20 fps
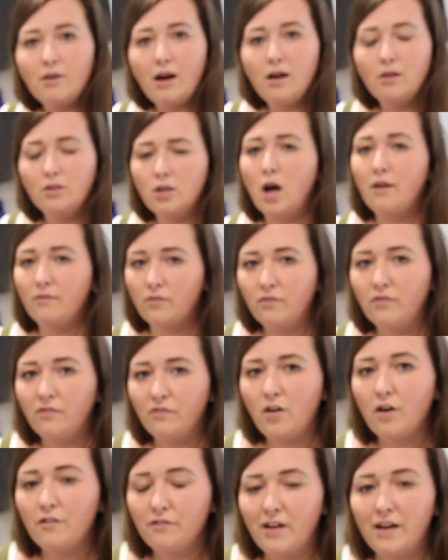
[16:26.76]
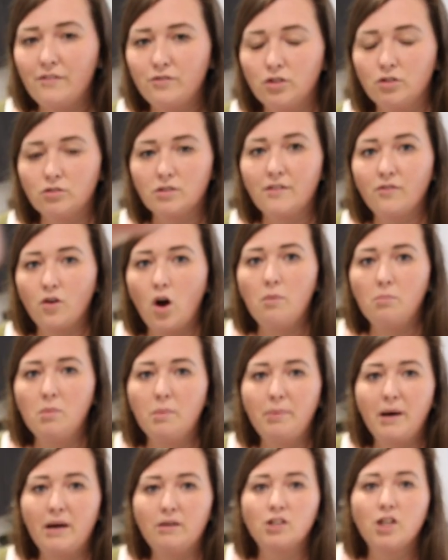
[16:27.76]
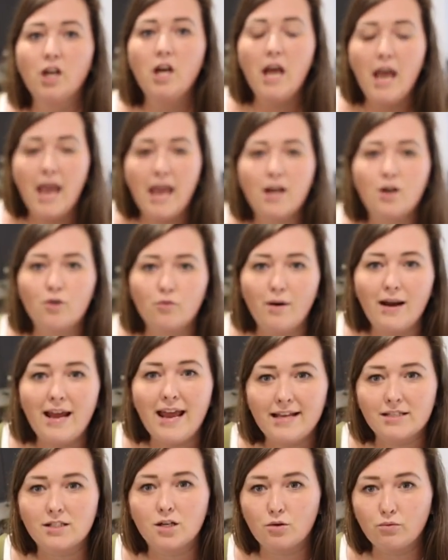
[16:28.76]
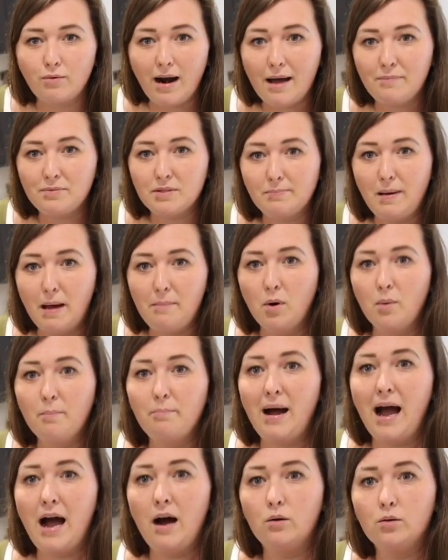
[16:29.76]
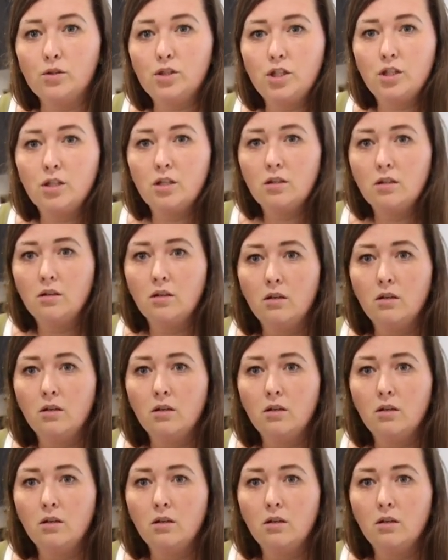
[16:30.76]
No, I've got five children. I've got a mum pouch. He's grabbed my mum pouch.